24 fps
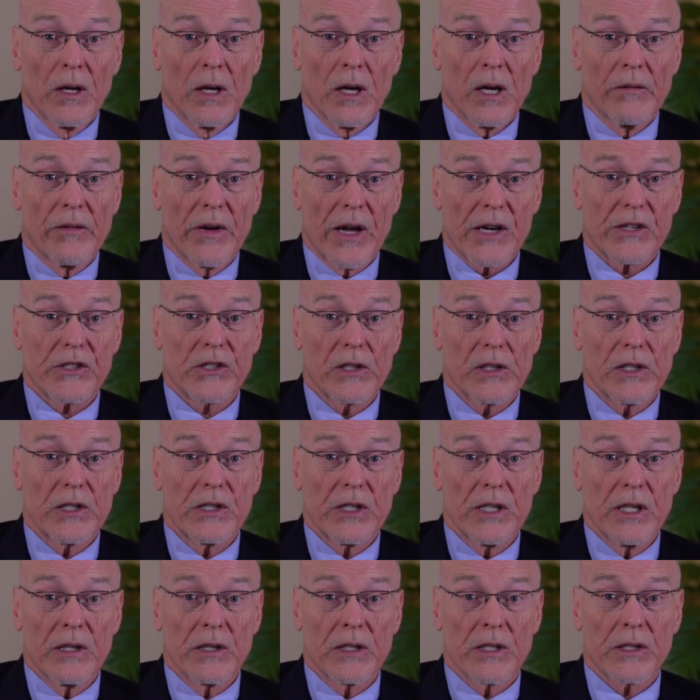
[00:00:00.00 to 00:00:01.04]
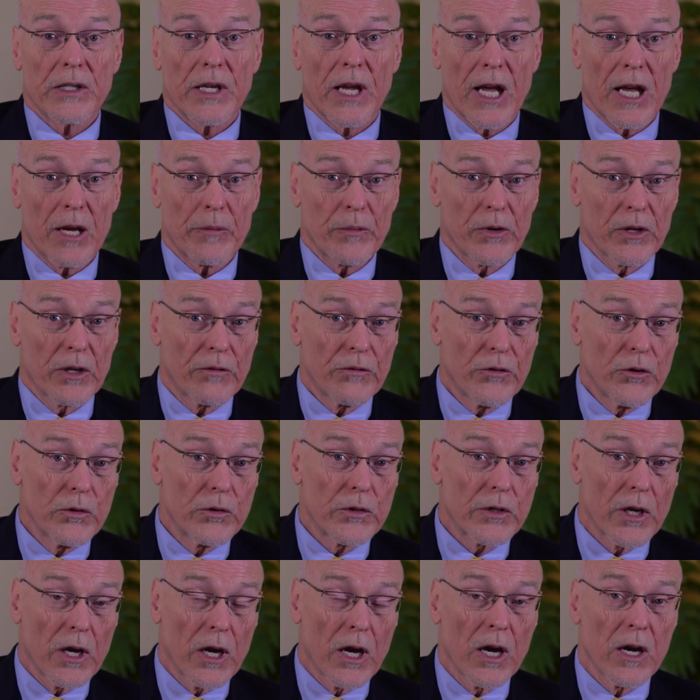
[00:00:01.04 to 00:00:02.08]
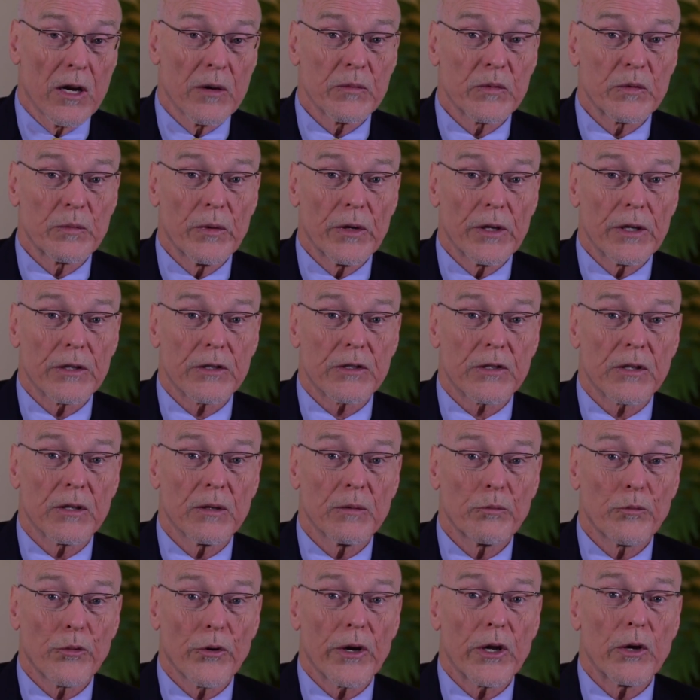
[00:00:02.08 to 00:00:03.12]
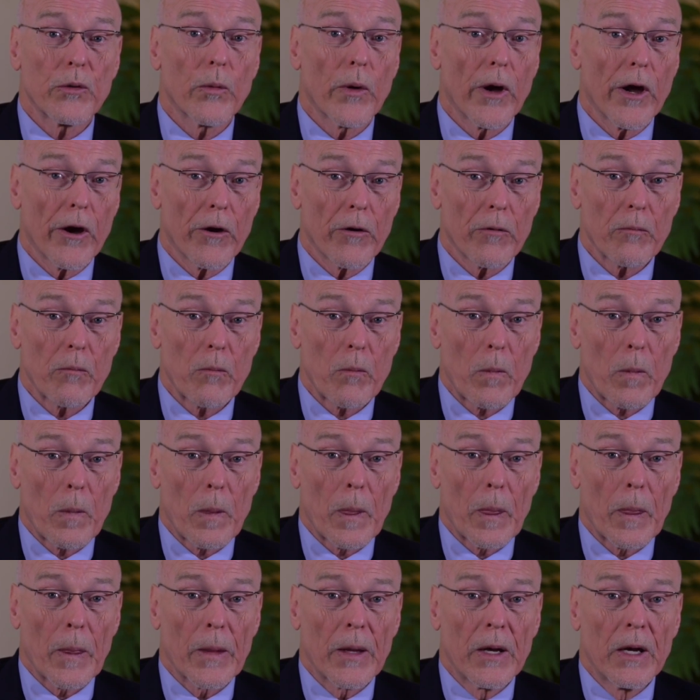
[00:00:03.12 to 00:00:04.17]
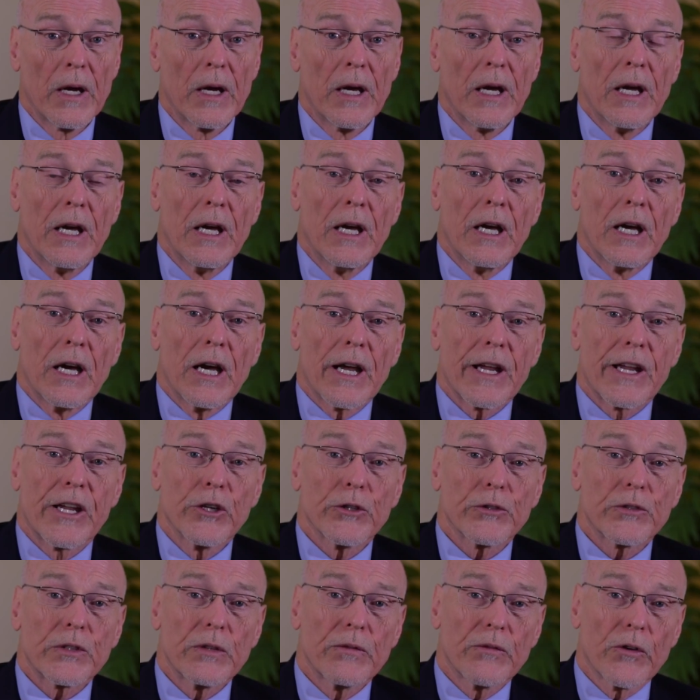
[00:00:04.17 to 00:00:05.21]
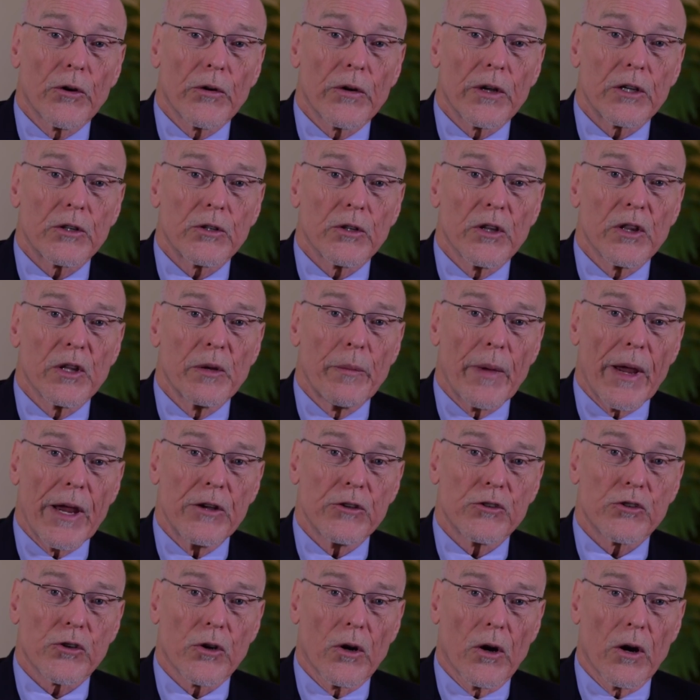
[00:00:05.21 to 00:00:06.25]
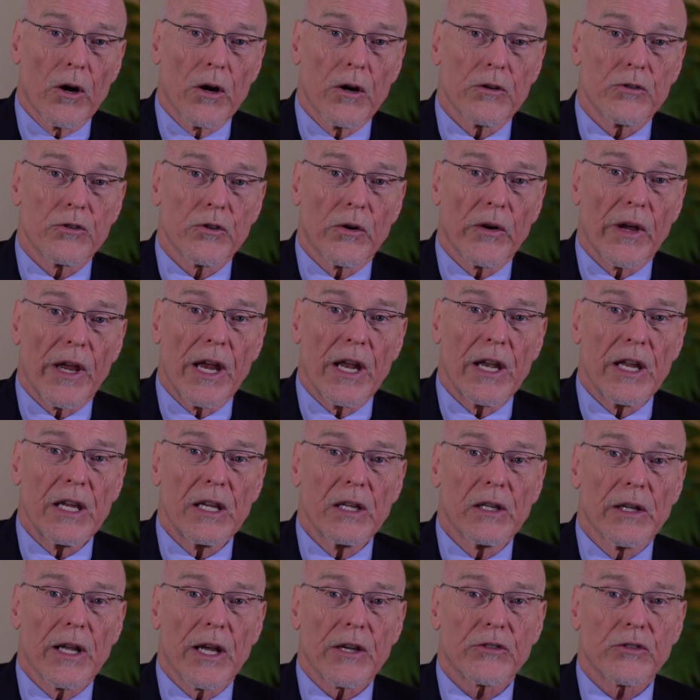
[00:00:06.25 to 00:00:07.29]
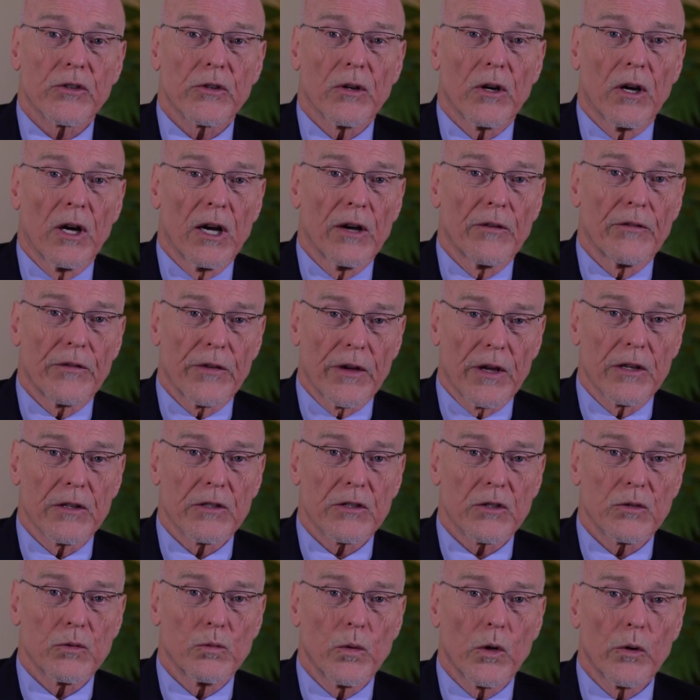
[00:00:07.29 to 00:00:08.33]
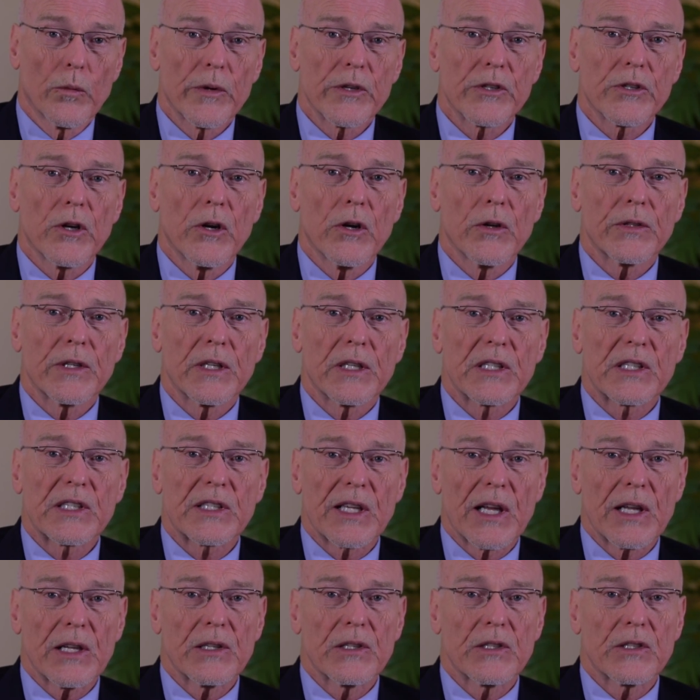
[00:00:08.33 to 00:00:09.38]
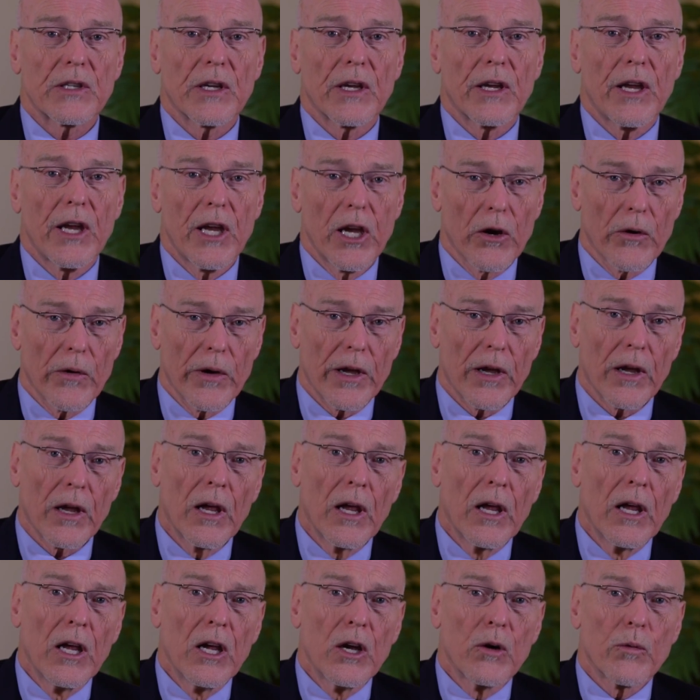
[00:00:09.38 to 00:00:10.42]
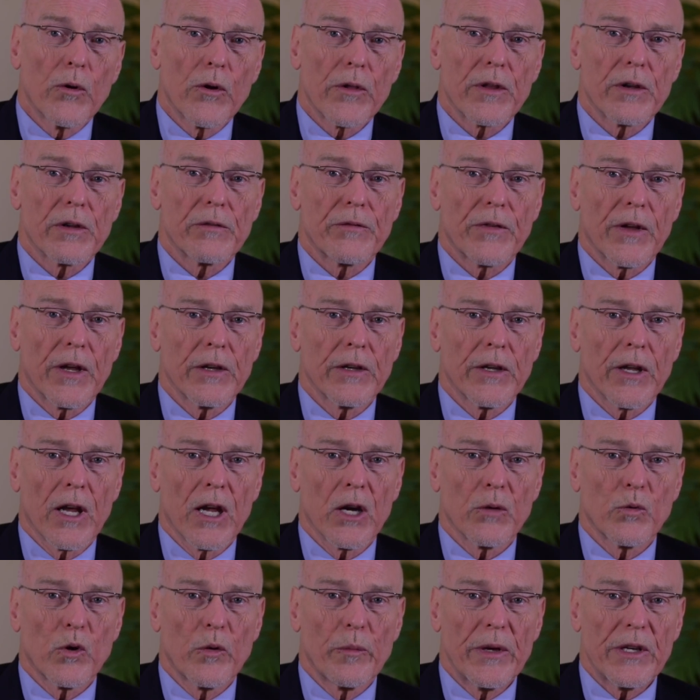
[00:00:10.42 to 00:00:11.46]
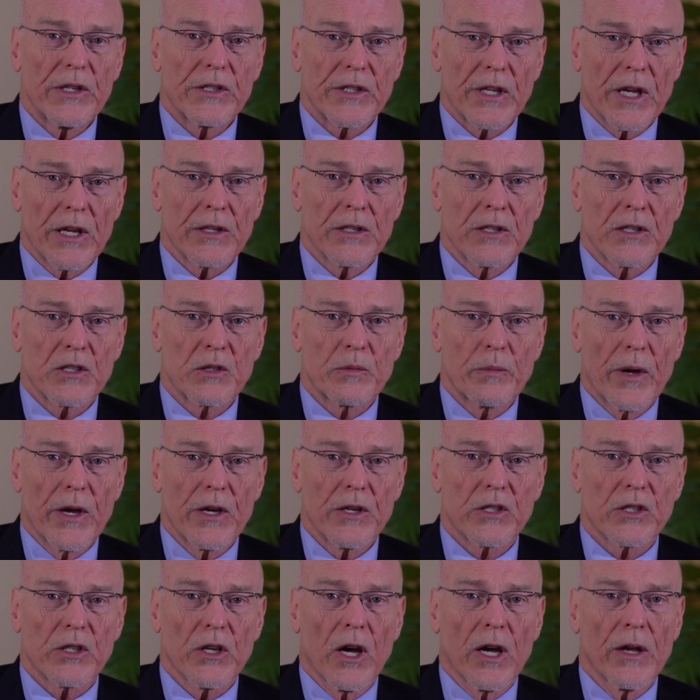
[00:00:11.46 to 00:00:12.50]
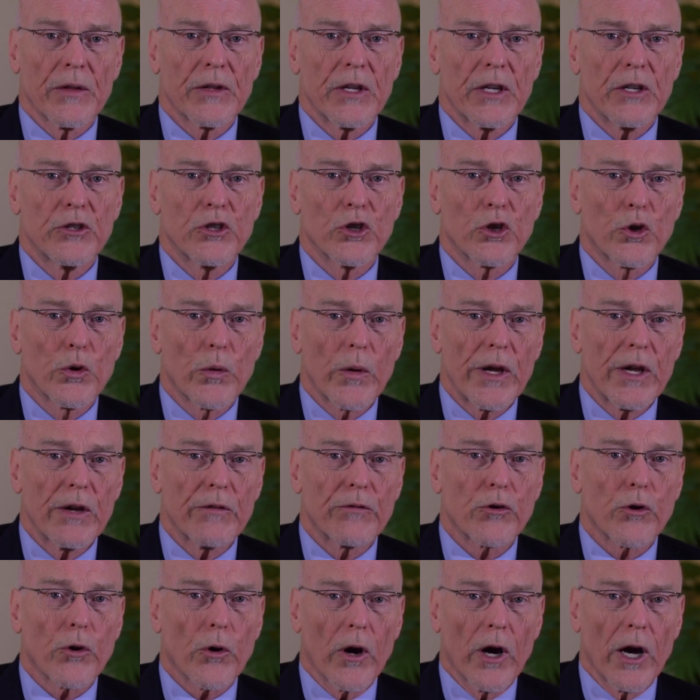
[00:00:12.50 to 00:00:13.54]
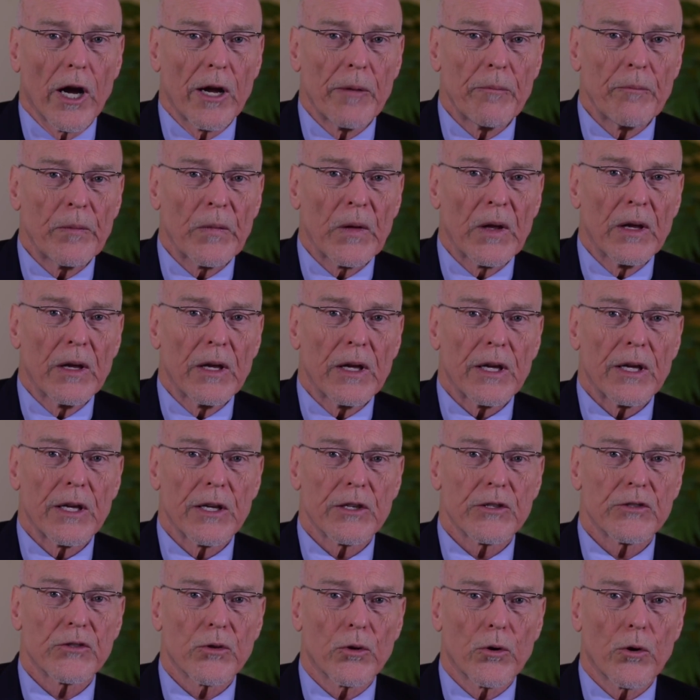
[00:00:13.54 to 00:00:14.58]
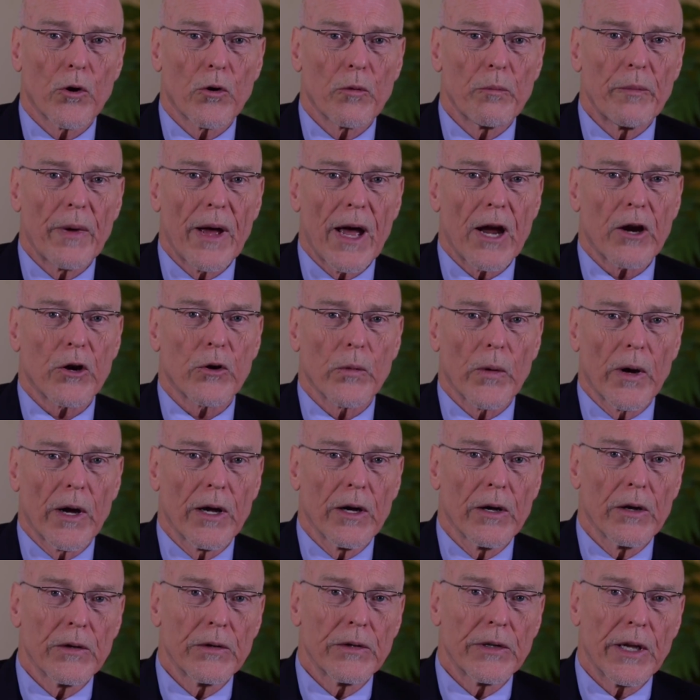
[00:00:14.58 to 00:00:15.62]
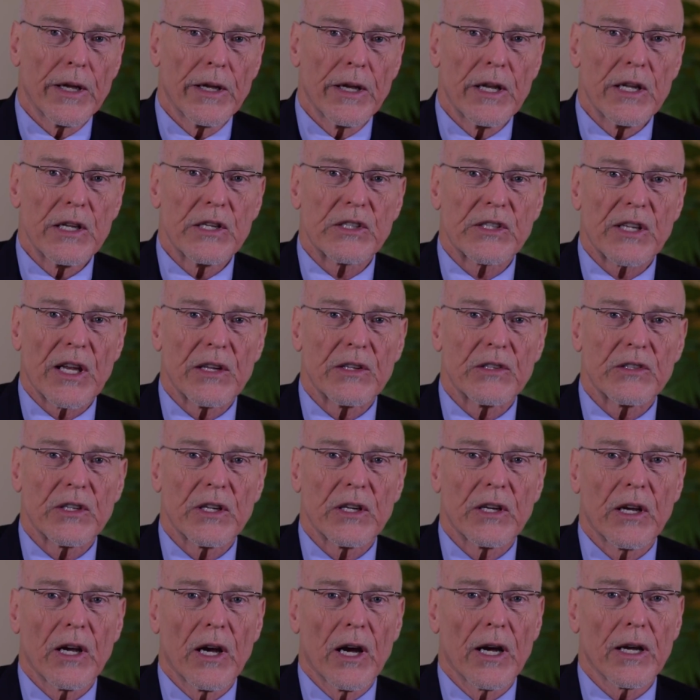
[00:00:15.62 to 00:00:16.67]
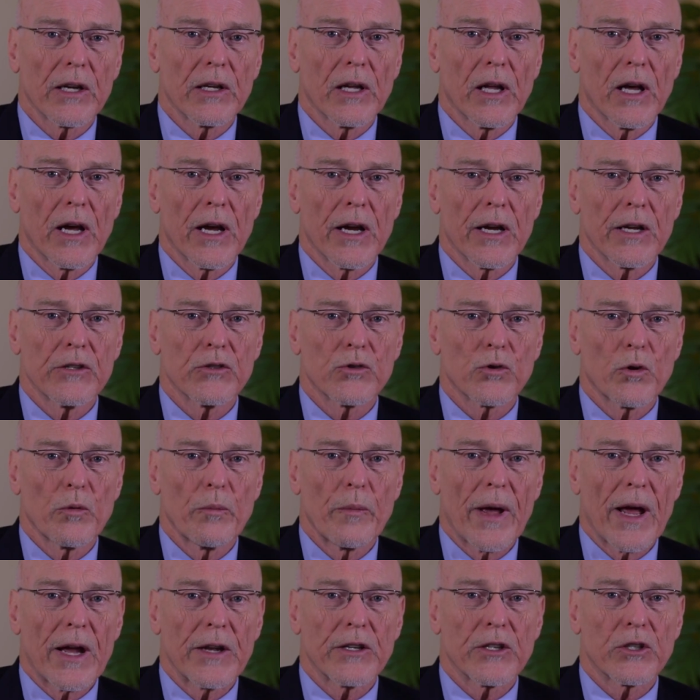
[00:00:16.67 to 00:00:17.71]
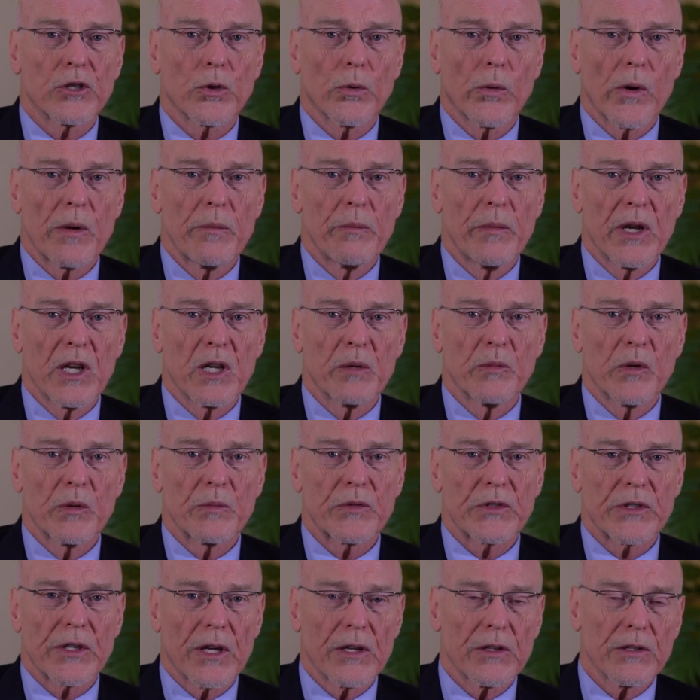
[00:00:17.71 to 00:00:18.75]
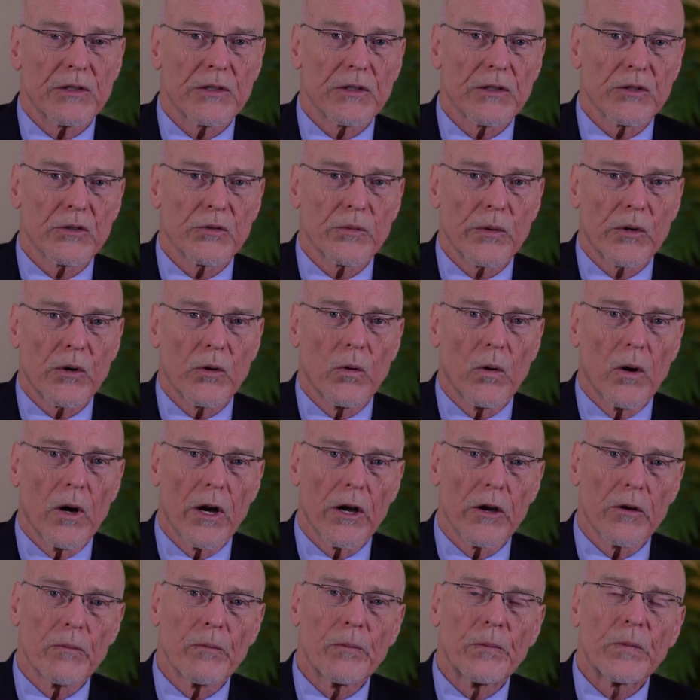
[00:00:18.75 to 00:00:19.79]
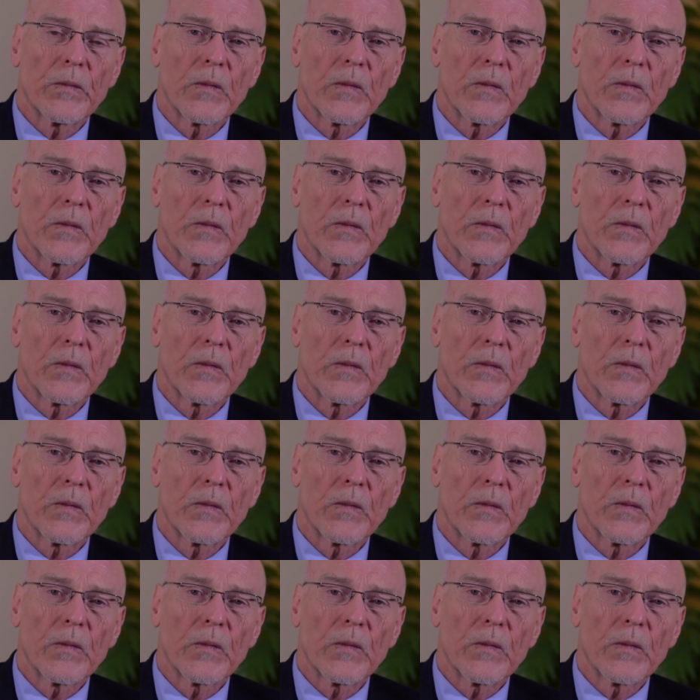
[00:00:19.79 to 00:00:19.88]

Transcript: I've actually seen this happen a few times, but it's pretty rare. A guilty verdict on the main charge or any lesser offense will result in a sentencing hearing where the defendant will be sentenced based on the degree of crime, his or her background, and any sentencing guidelines or mandatory minimum sentences required.